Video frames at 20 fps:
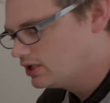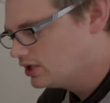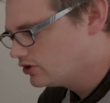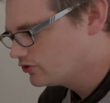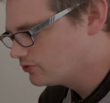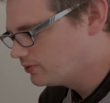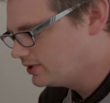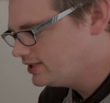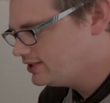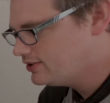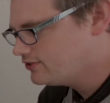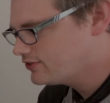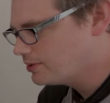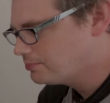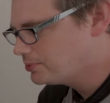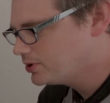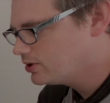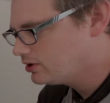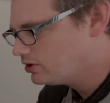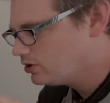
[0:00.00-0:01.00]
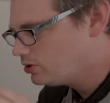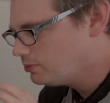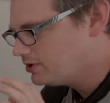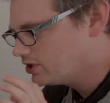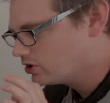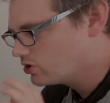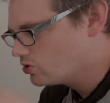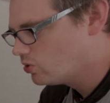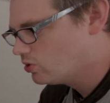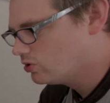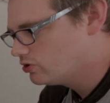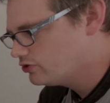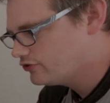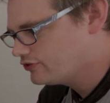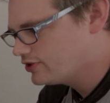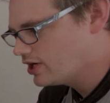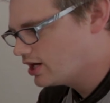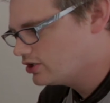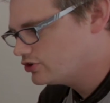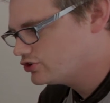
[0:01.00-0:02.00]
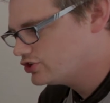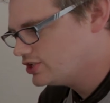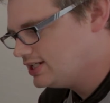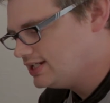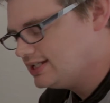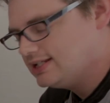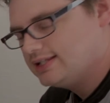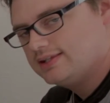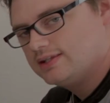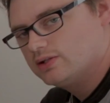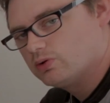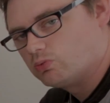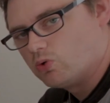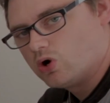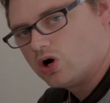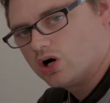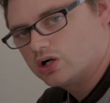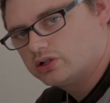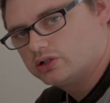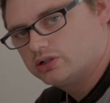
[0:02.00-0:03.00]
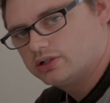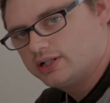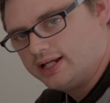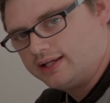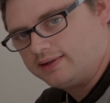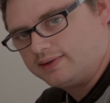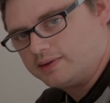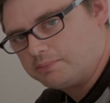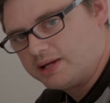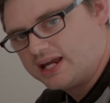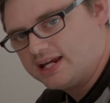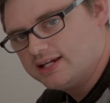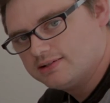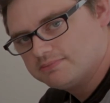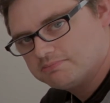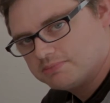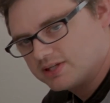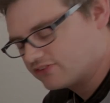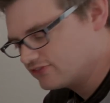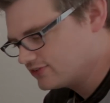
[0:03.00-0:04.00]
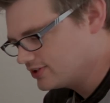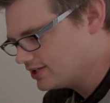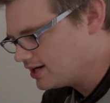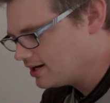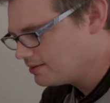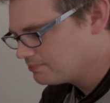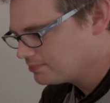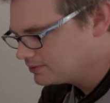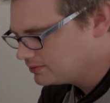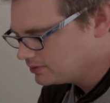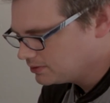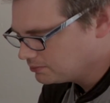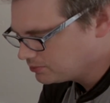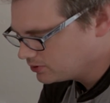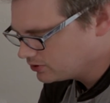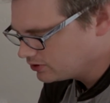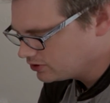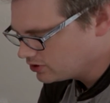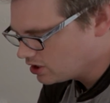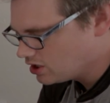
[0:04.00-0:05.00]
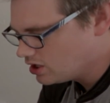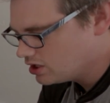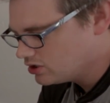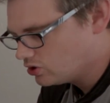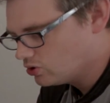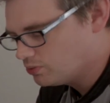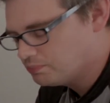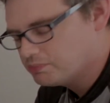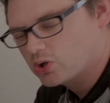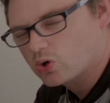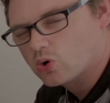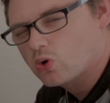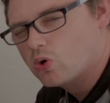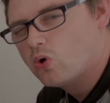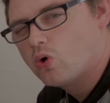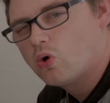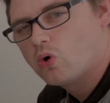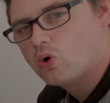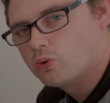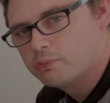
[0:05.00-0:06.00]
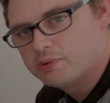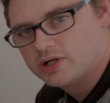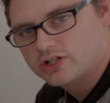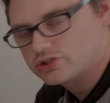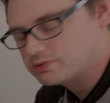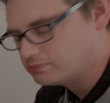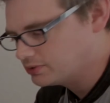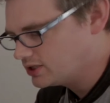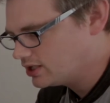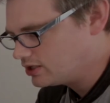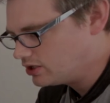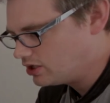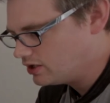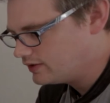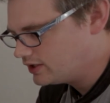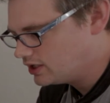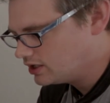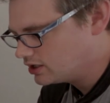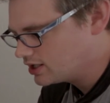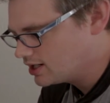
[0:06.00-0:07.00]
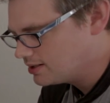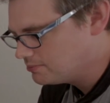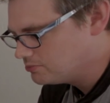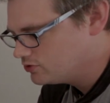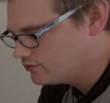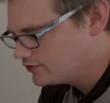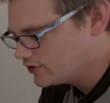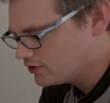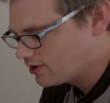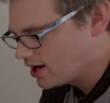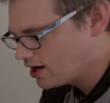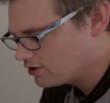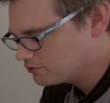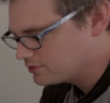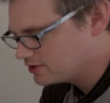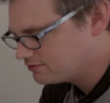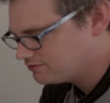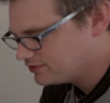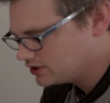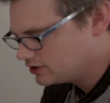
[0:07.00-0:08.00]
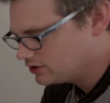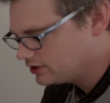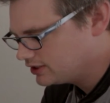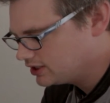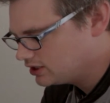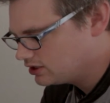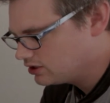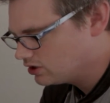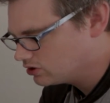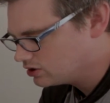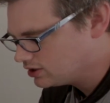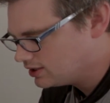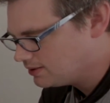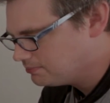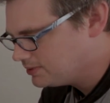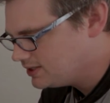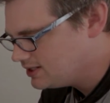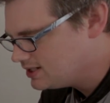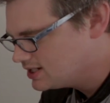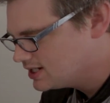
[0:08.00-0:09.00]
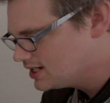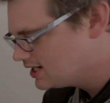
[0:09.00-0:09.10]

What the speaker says: So what I did is I put a little bit of cornstarch in the water and the paint, mixed it up, put it on, put a whole bunch of blood on there, kind of moved it around with my finger to get it all clumpy.